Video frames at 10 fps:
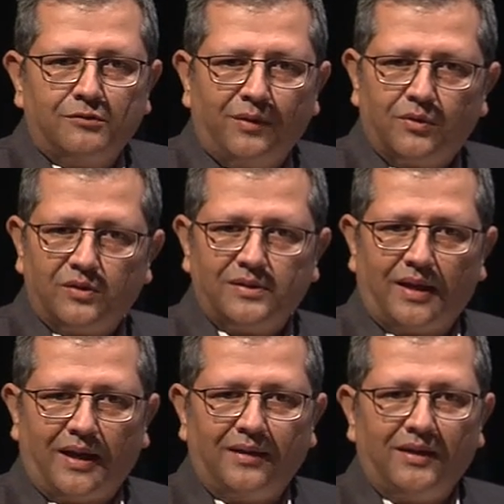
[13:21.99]
because they
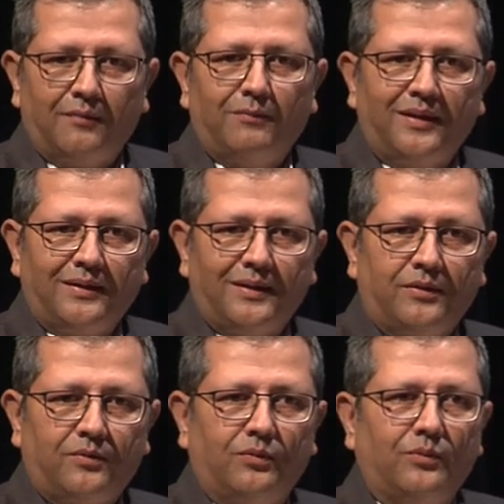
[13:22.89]
had the ability
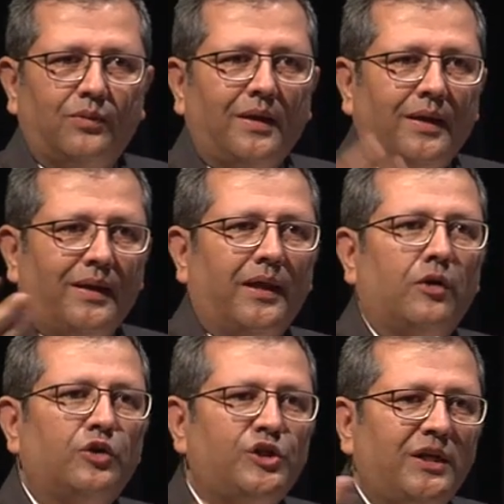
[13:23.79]
to
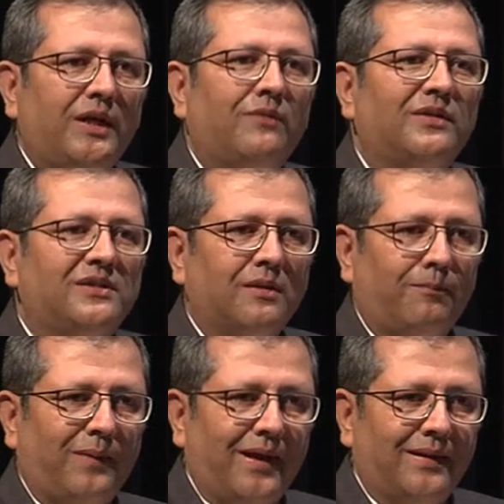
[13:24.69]
negotiate with
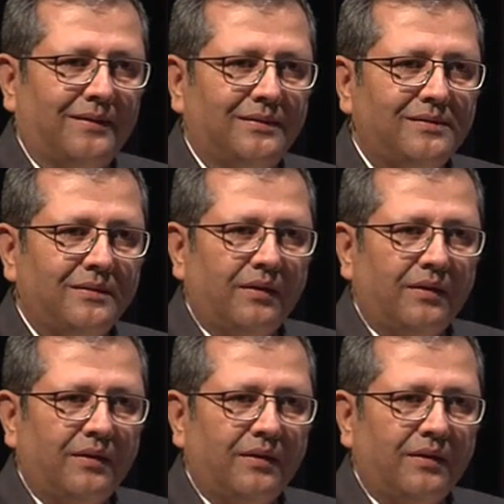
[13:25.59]
suppliers,